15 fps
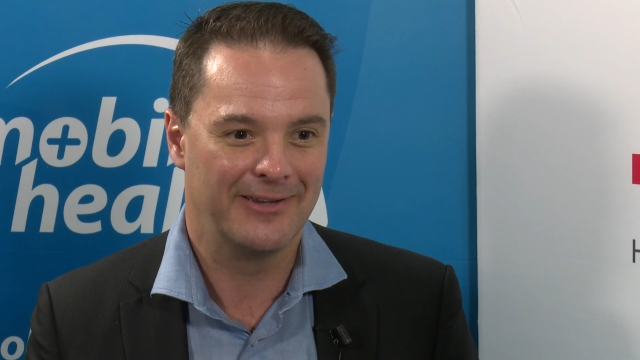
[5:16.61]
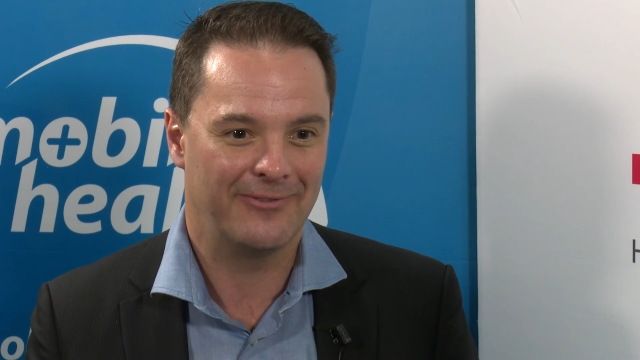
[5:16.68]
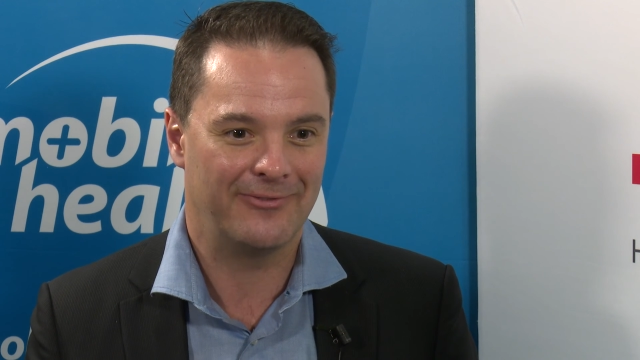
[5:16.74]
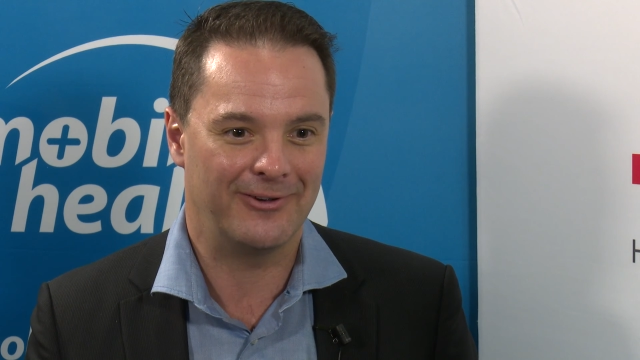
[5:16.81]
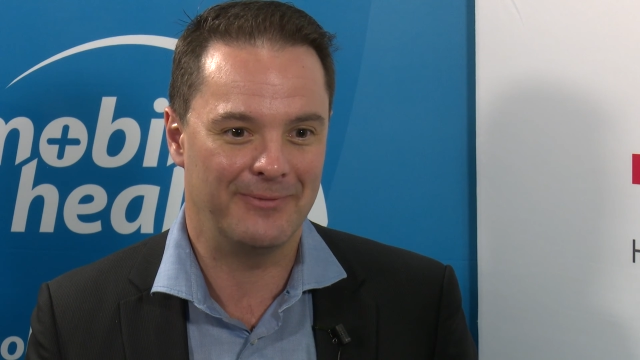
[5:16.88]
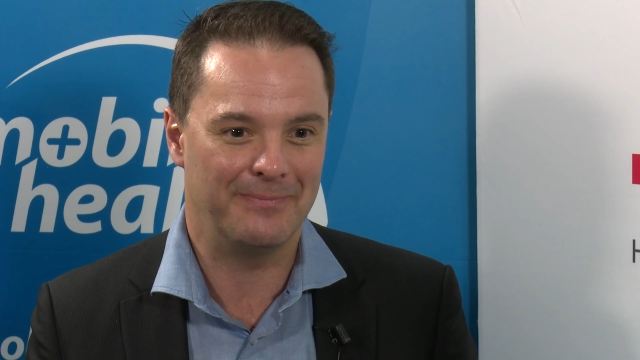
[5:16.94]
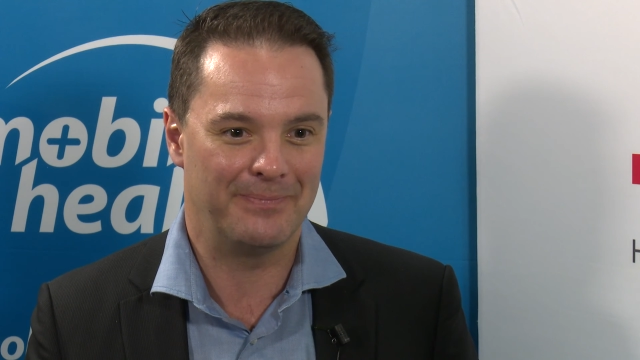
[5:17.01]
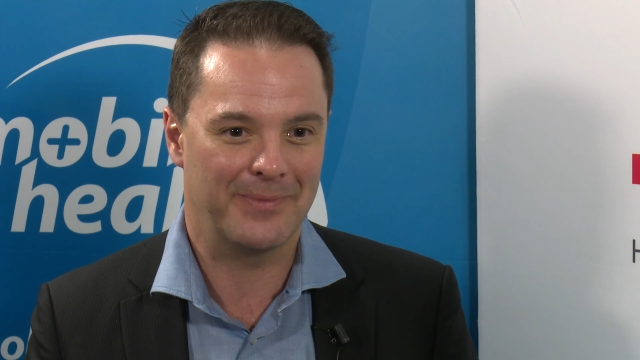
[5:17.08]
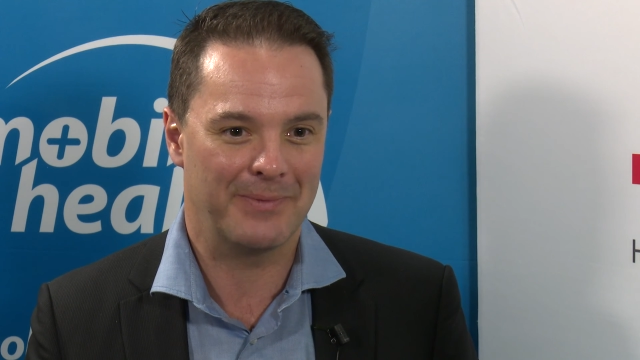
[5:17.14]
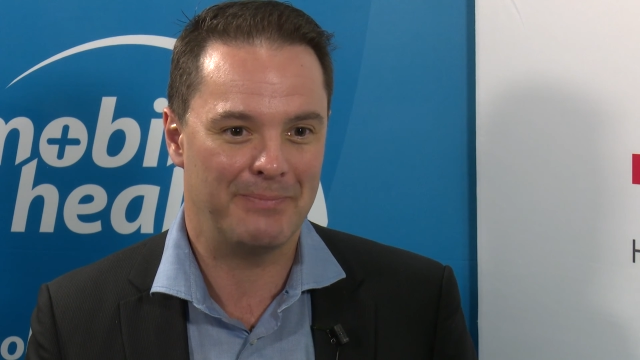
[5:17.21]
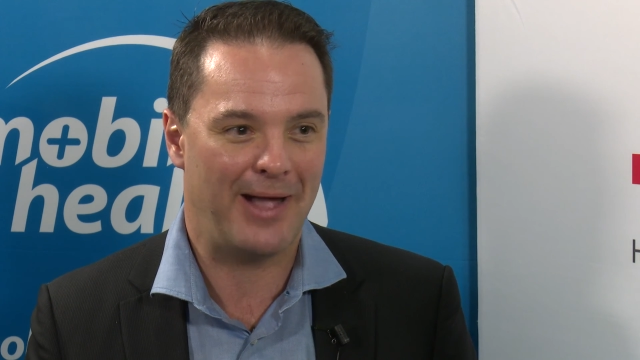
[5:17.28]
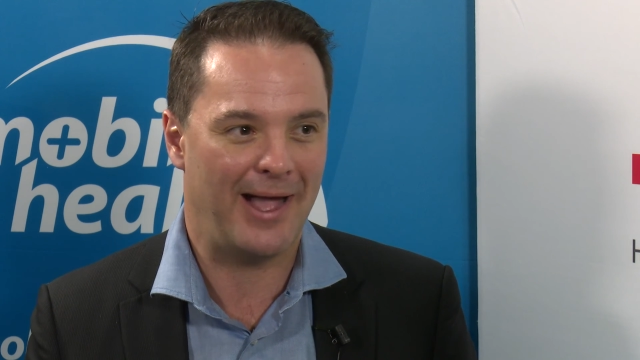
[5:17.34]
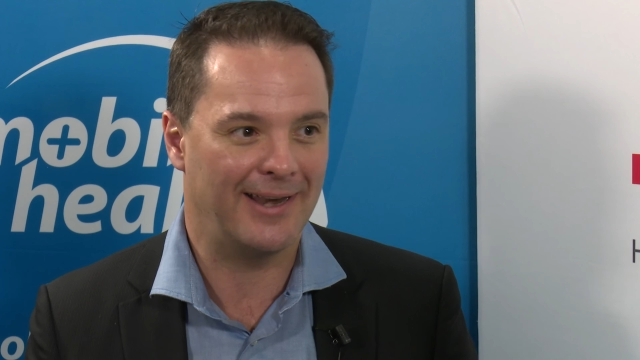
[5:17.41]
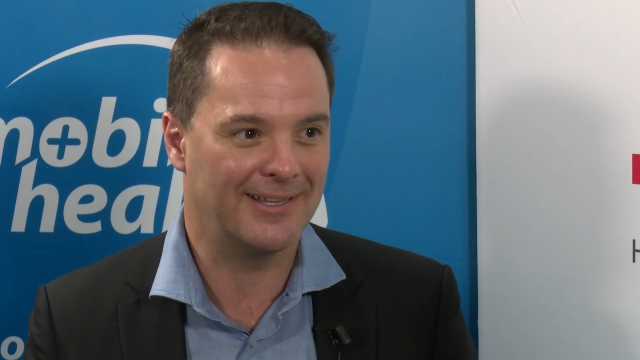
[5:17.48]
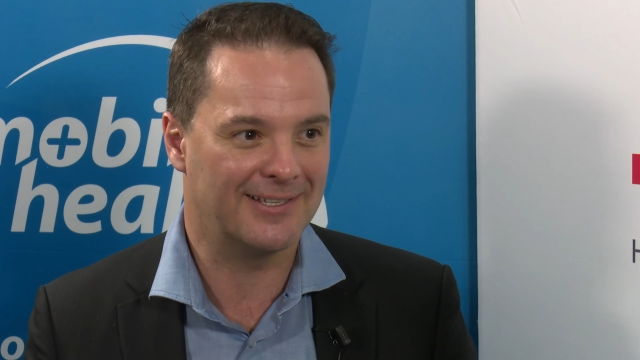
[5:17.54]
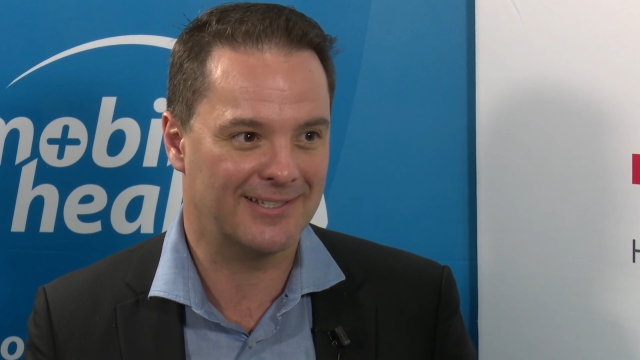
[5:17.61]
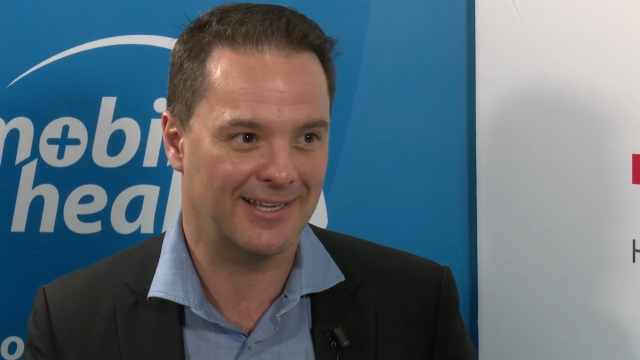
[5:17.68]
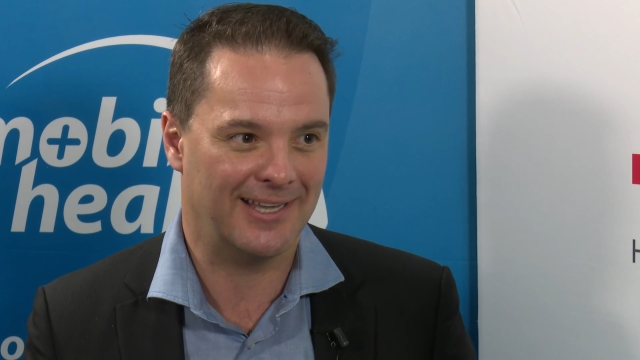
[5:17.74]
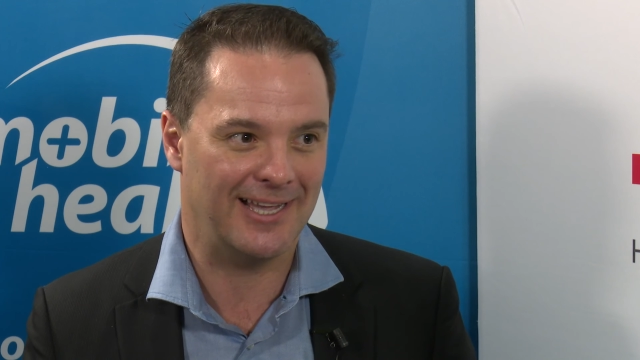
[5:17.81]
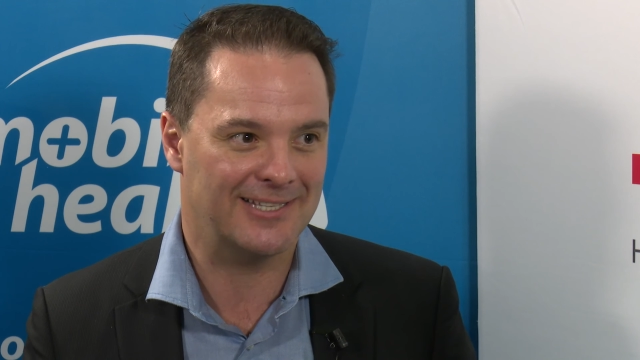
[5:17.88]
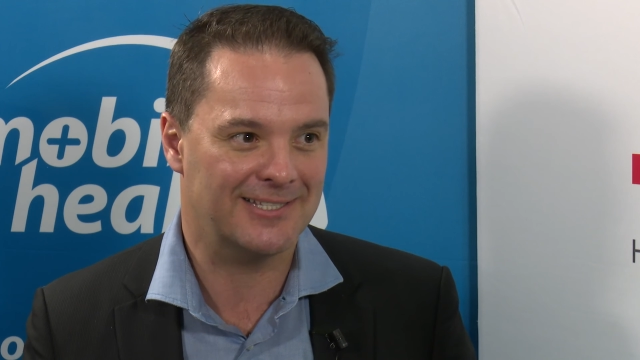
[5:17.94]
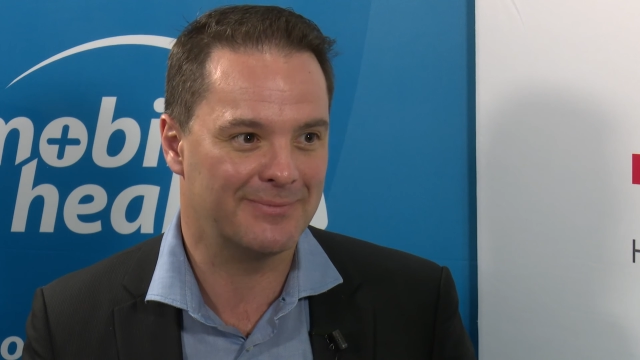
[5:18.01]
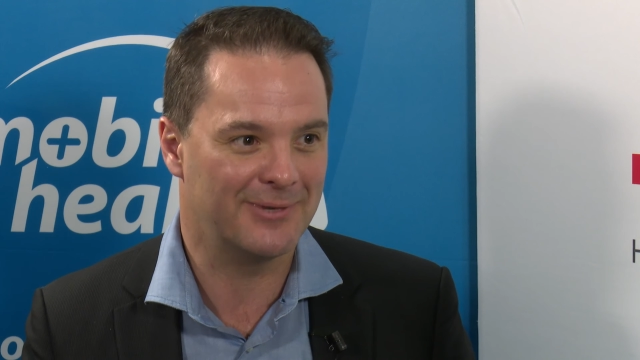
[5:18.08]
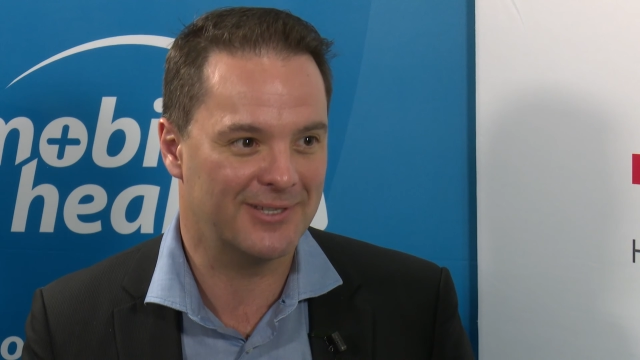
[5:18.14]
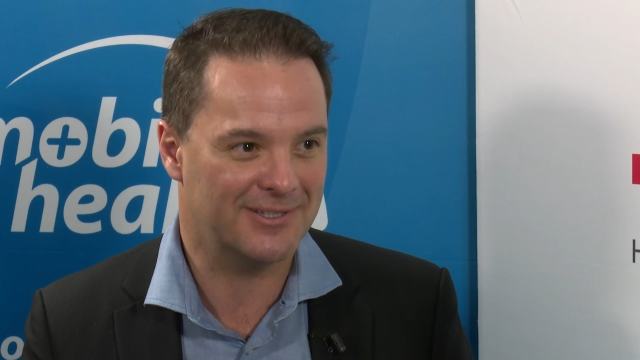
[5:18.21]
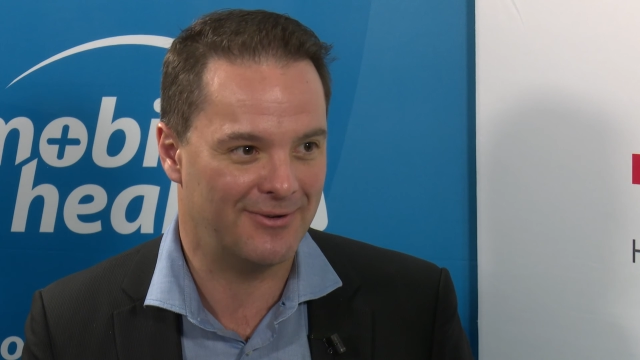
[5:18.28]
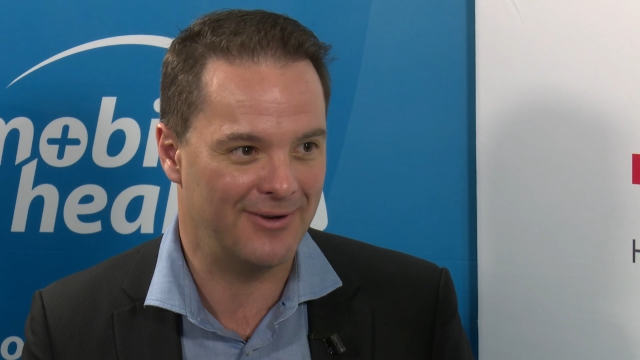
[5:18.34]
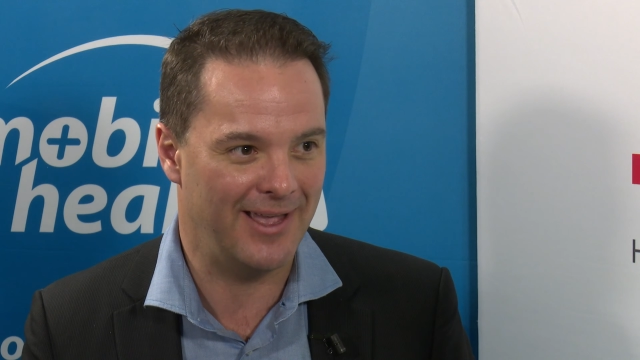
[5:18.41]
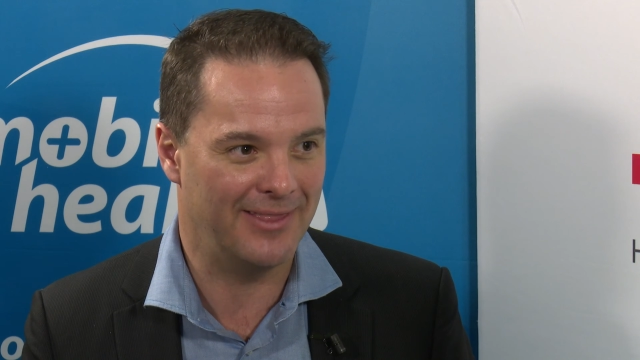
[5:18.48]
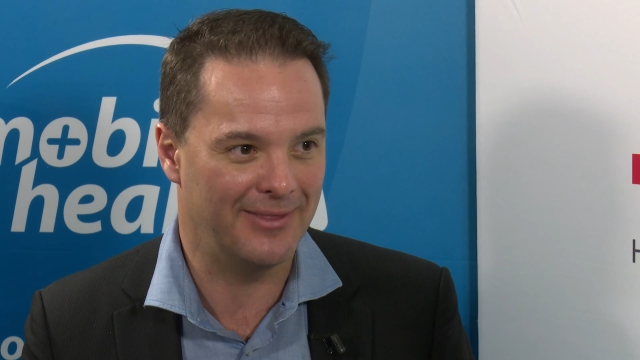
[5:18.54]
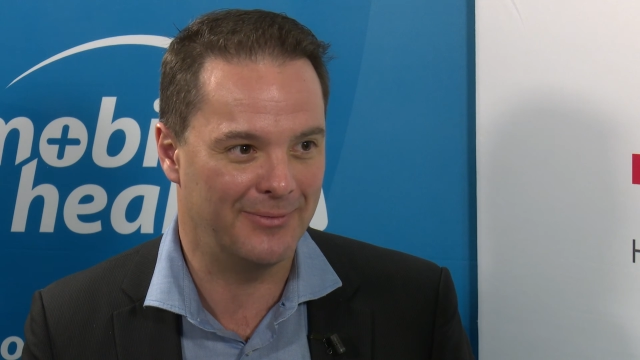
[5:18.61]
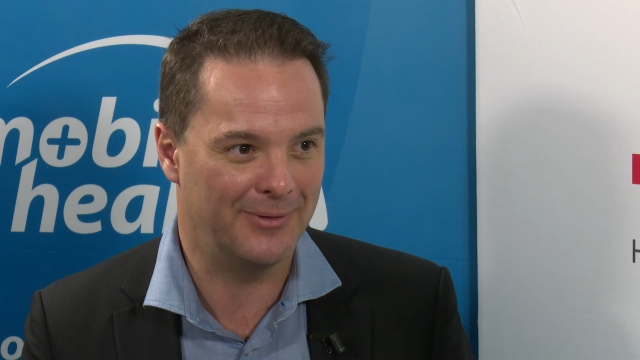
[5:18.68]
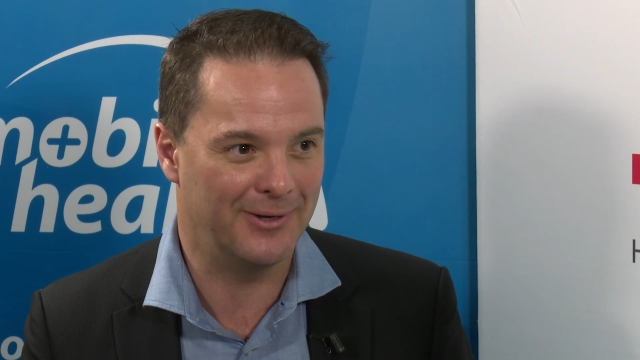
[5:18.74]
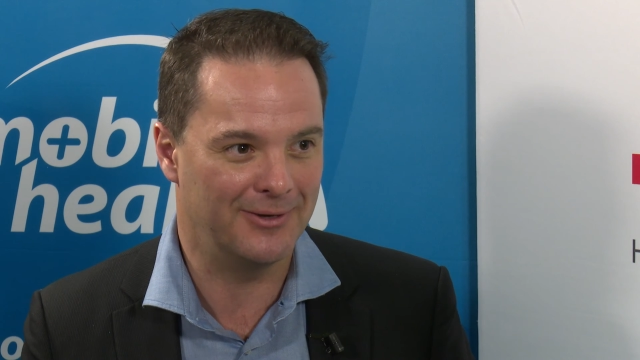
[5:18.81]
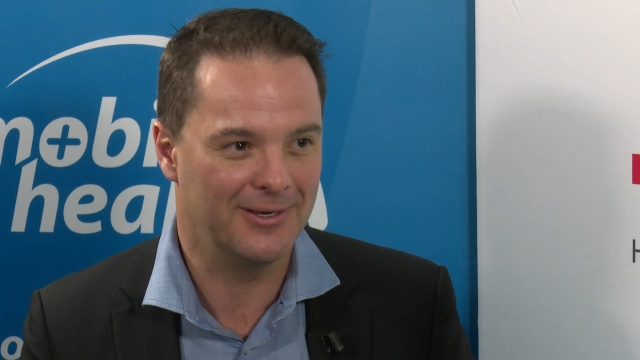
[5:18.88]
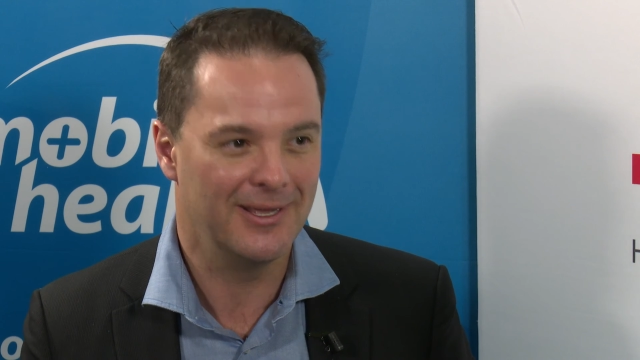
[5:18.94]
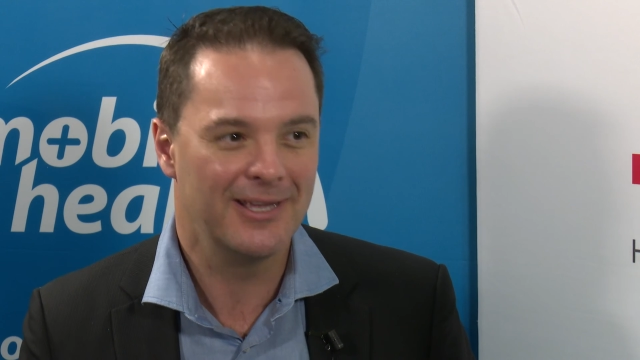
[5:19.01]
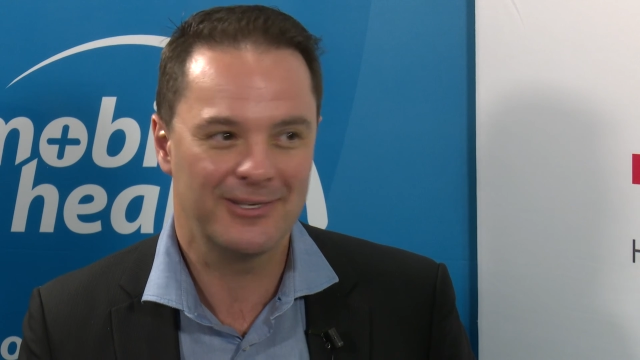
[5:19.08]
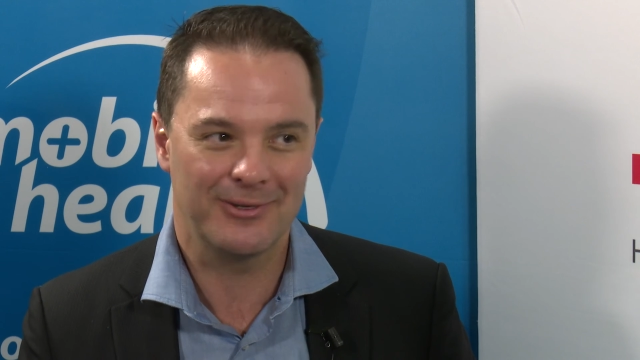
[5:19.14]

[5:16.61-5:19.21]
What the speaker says: from partners and customers around the world